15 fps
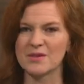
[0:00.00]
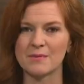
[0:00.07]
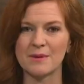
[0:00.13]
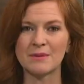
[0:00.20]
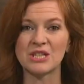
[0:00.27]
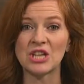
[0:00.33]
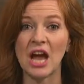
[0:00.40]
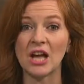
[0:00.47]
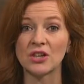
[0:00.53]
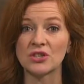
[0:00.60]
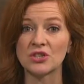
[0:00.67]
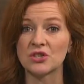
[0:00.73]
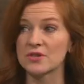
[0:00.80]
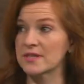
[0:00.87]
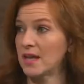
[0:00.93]
So maybe
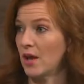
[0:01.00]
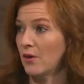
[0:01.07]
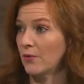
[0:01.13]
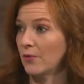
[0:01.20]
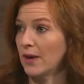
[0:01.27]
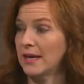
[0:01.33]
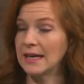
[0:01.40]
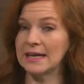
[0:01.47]
challenge yourself, right?